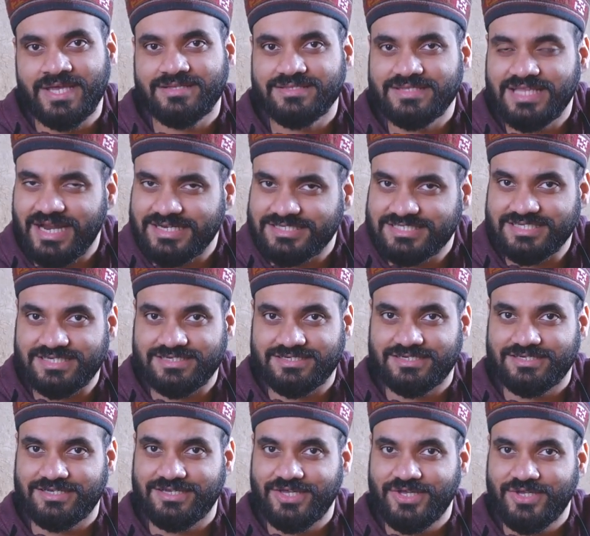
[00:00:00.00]
That's it.
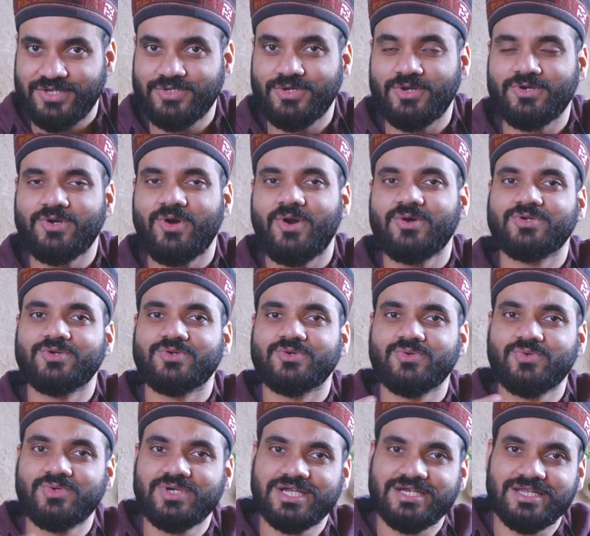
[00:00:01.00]
You are not
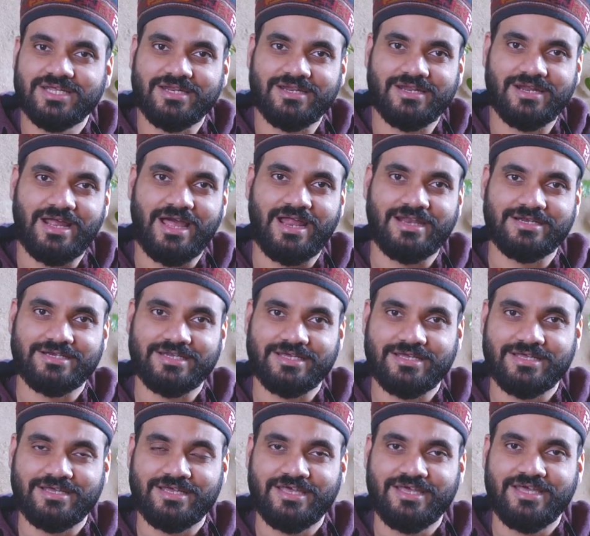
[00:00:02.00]
rooted in reality.
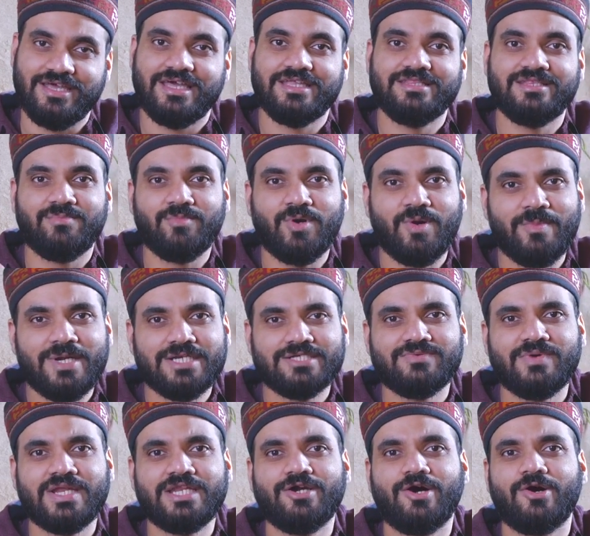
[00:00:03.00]
In the
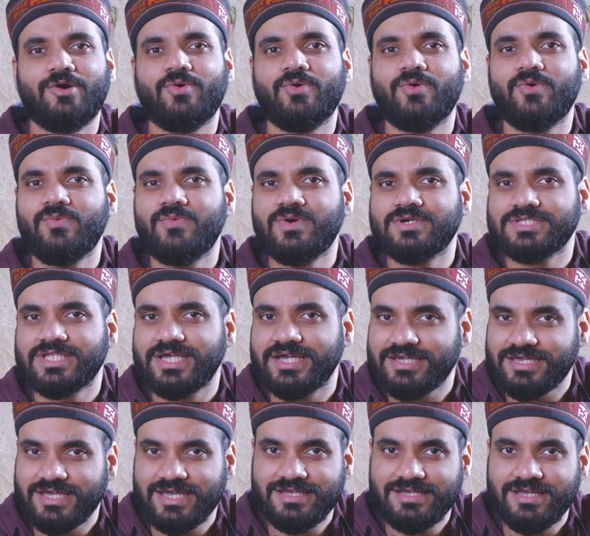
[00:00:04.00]
moments when you are
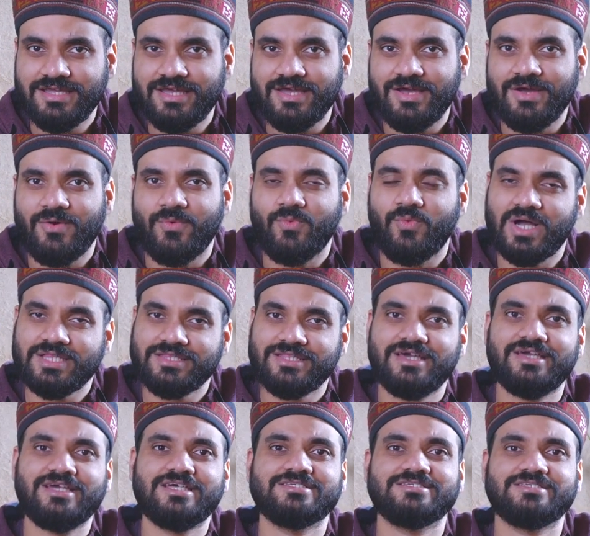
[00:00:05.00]
overthinking, one
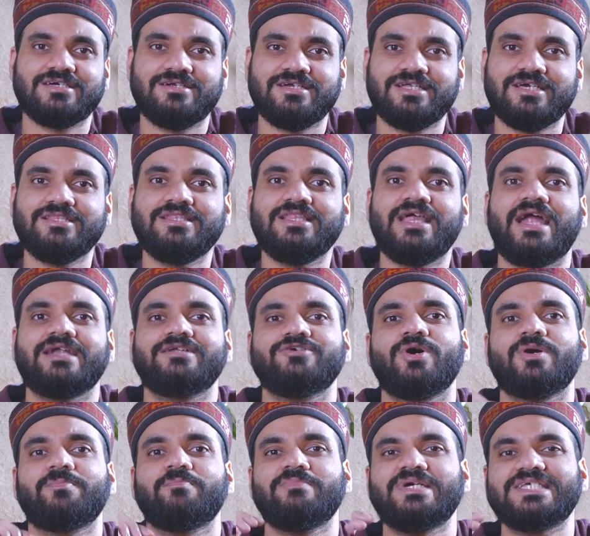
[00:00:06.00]
thing is certain, that
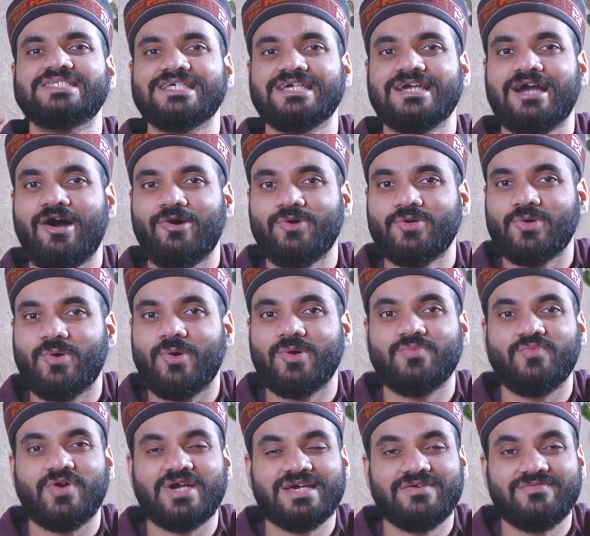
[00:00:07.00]
you are missing out
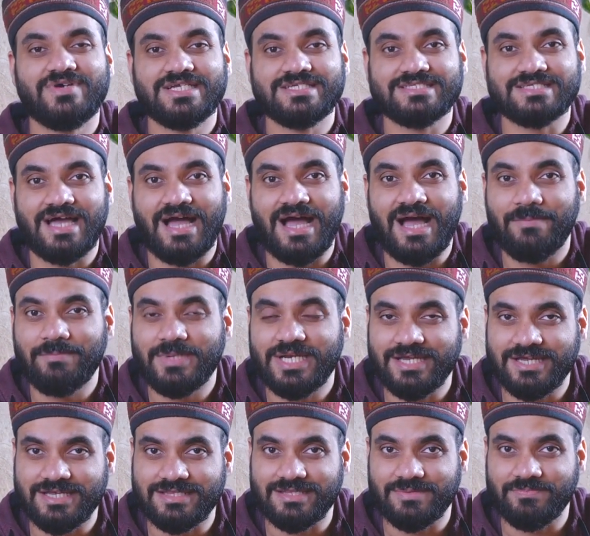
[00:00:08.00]
on whatever is
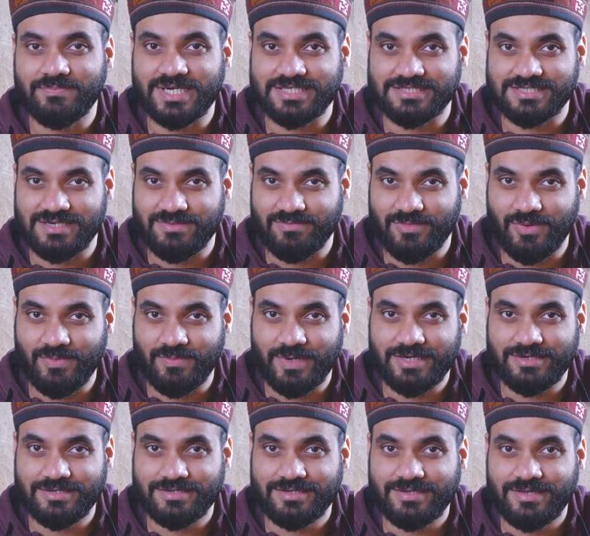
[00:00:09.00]
happening in the present moment.